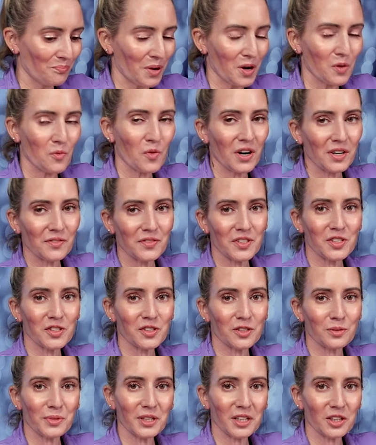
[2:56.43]
but one of these
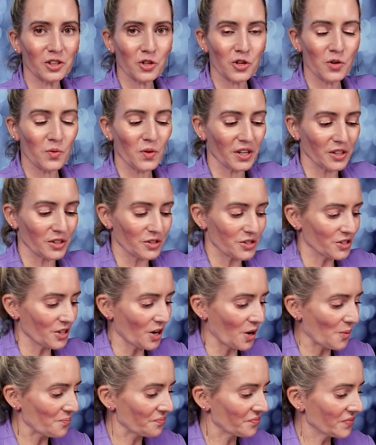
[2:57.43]
is going to be a clear winner.
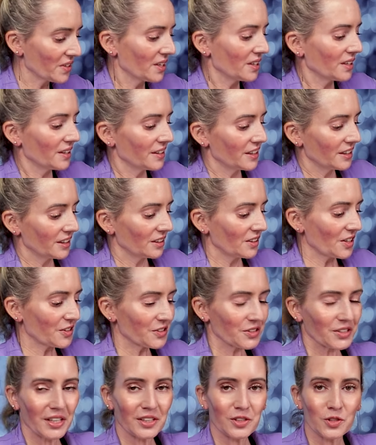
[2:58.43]
So
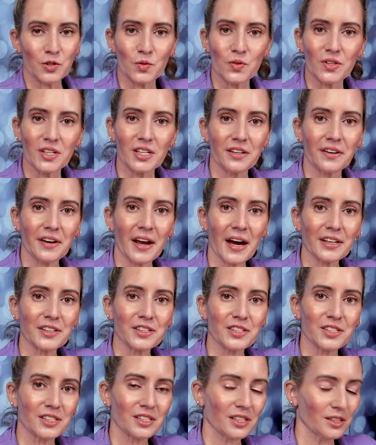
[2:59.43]
let's get to the
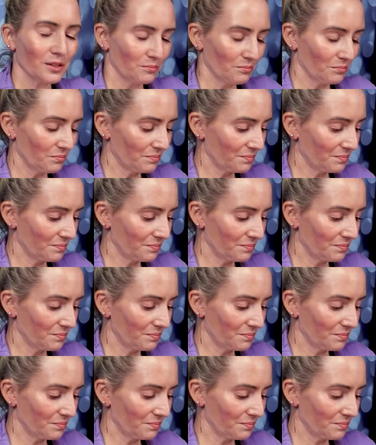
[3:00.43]
next